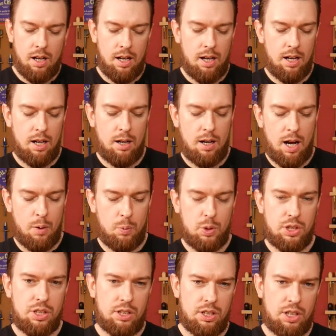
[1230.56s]
uh, I
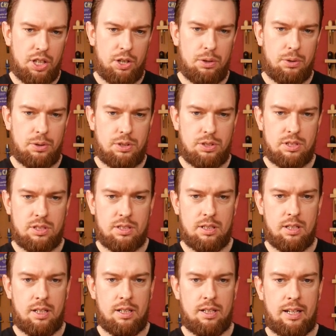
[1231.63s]
wouldn't use
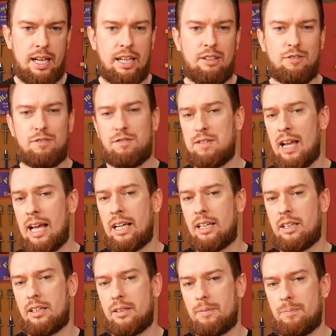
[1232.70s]
uh, any
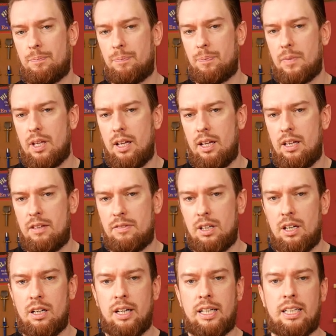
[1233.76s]
flank any of
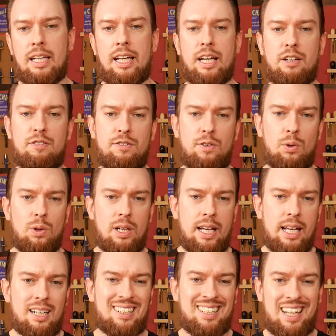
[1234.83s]
the hind leg,
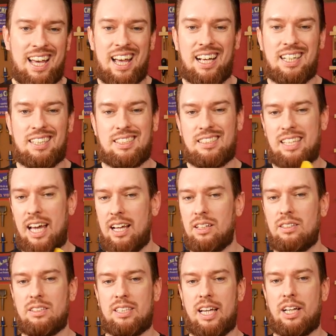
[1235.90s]
foreleg, neck,
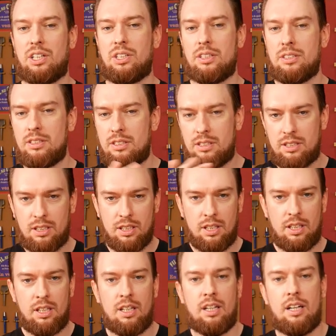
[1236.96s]
tail sections
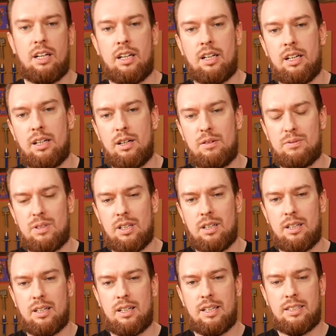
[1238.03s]
uh, of the
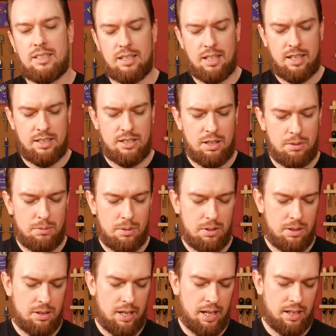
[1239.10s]
hide. I don't
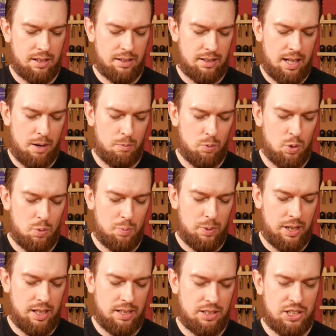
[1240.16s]
think that would
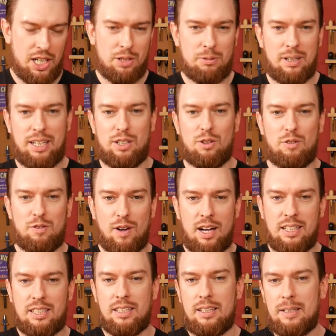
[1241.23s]
be. Generally, you'll
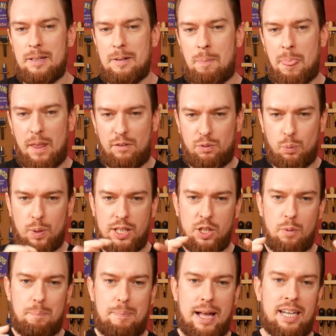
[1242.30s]
find if when
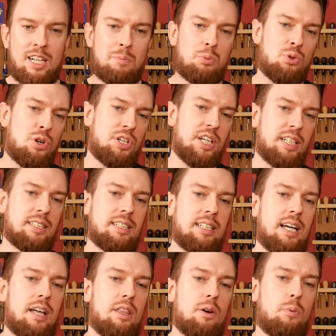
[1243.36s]
you bend a project
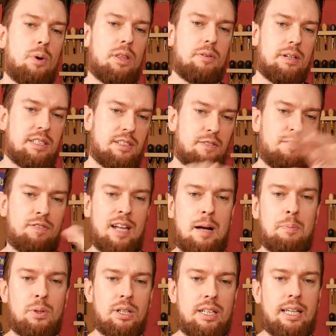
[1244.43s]
together, whether it's the
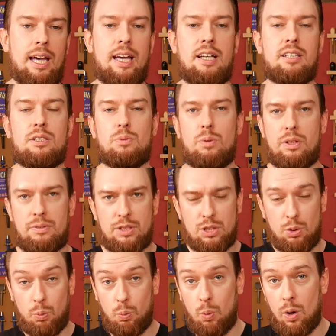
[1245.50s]
flap on a case, whether
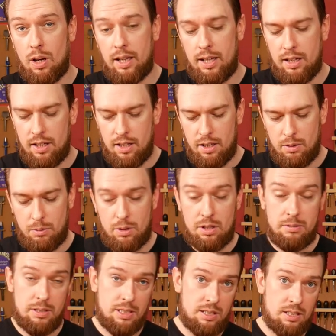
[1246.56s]
it's a wallet,
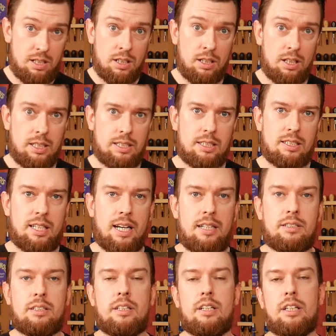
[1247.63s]
whether it's a sunglasses
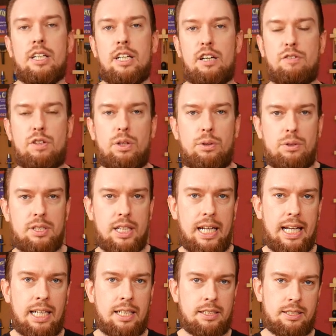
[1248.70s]
case, if you use an
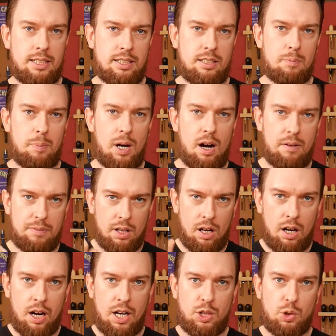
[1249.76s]
inconsistent part of the
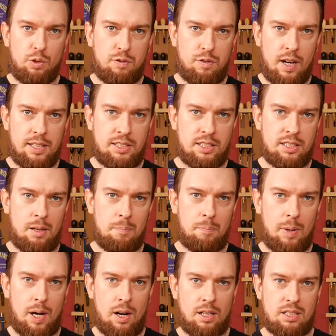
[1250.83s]
hide, you'll find some
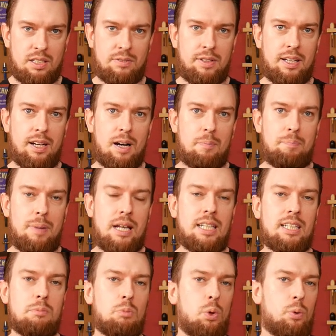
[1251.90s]
parts of it are
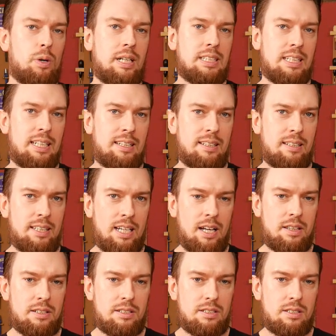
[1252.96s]
bending more easily than the
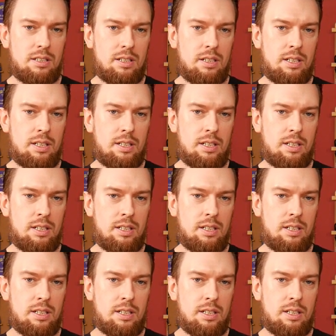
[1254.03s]
others.